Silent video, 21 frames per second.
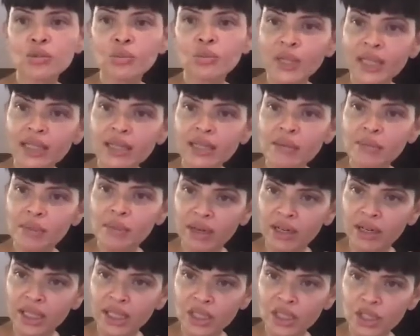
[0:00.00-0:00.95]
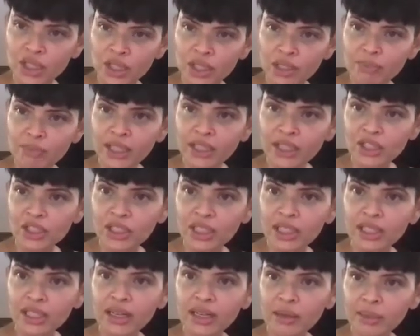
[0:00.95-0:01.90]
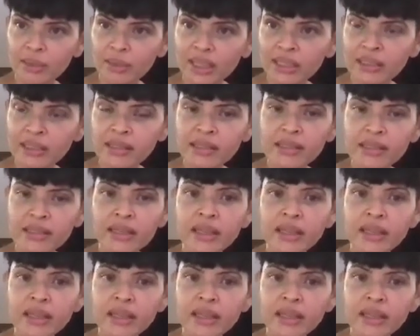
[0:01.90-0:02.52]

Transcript: read American Dirt by Janine Cummings?